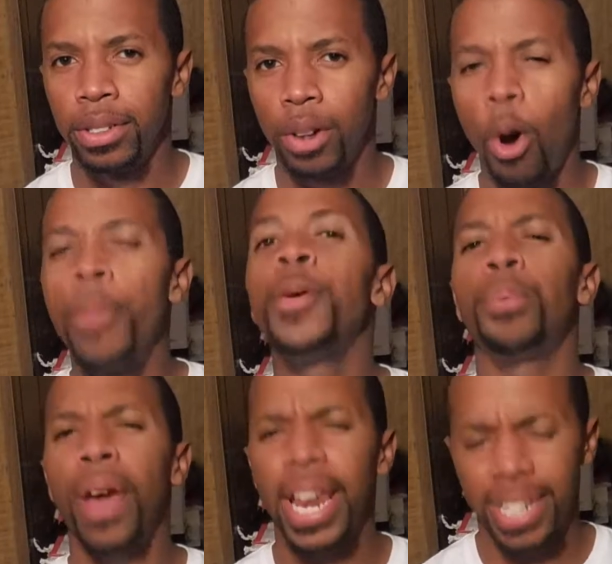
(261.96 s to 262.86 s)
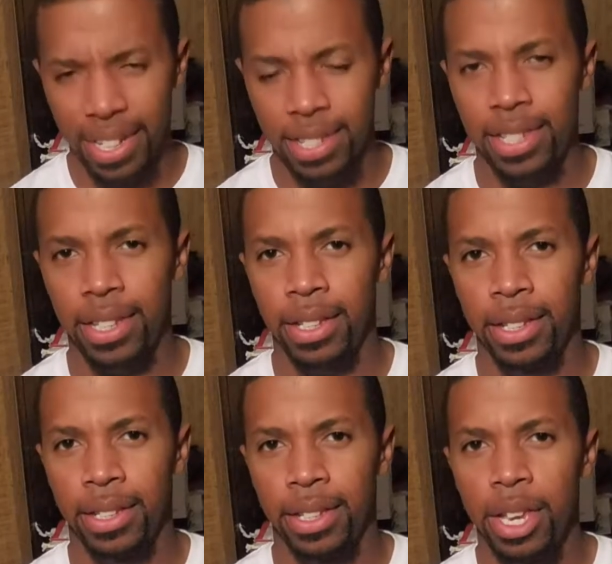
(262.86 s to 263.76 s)
on the pregnancy
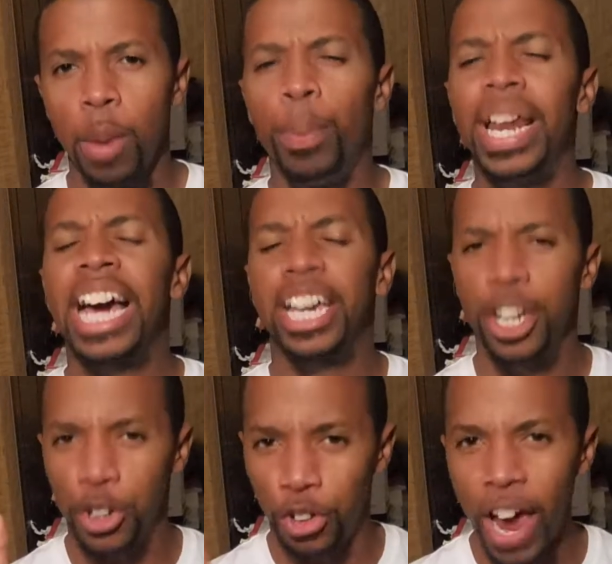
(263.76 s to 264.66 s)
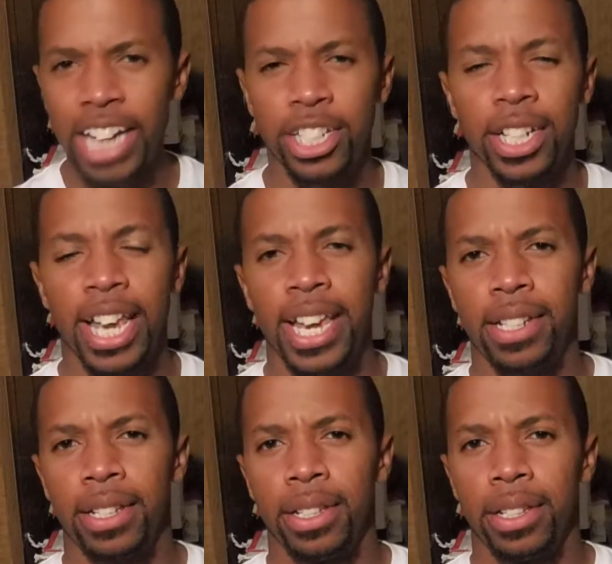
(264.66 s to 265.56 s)
but I
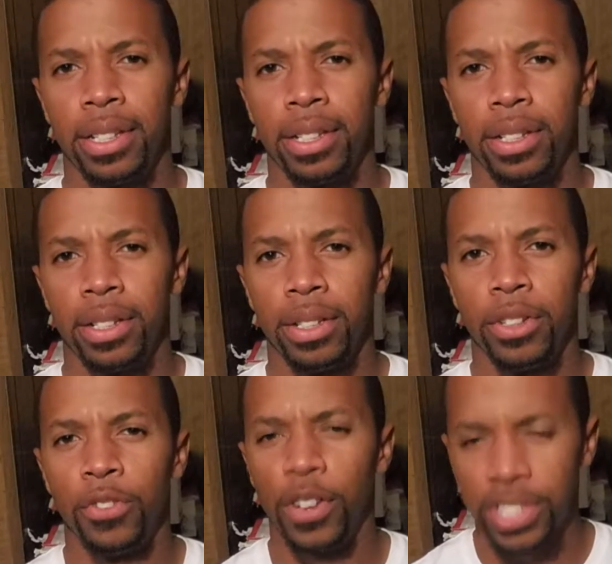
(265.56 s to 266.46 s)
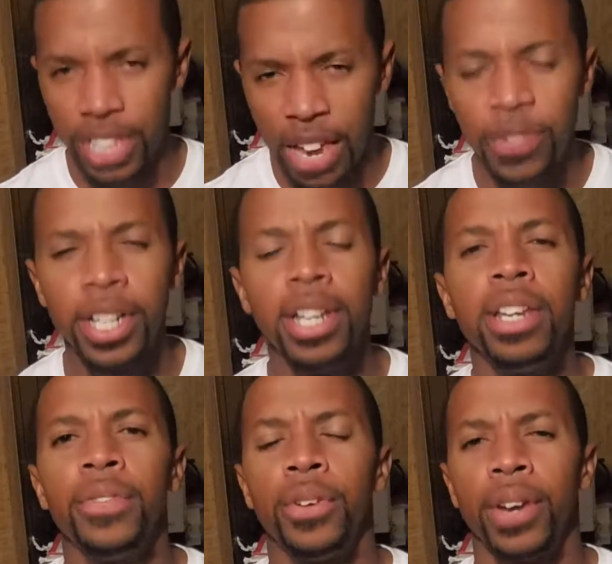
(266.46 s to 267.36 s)
congratulate for safe
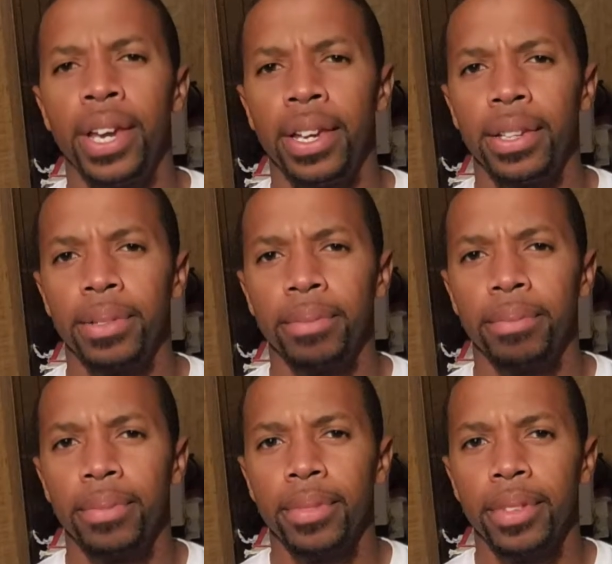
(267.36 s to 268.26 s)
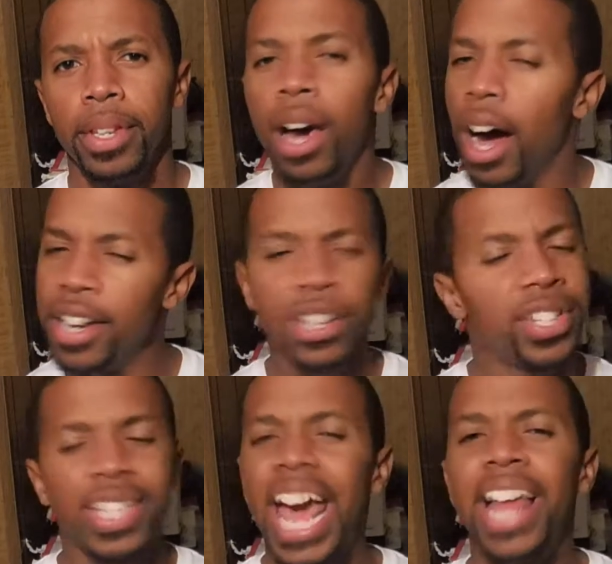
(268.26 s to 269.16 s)
delivery.
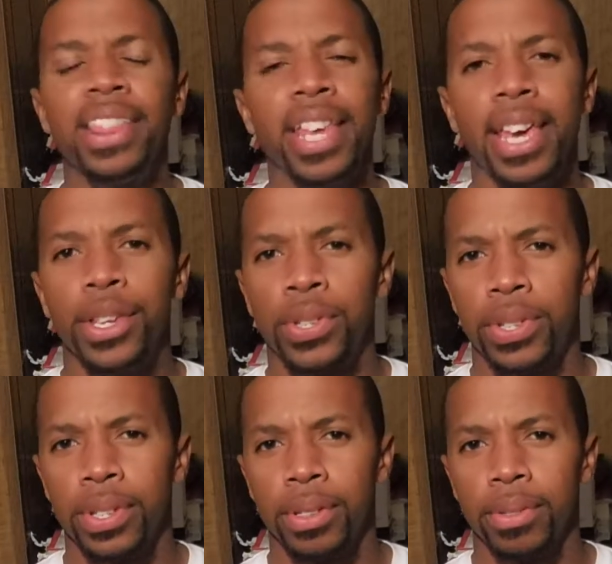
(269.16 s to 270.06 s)
Understand this.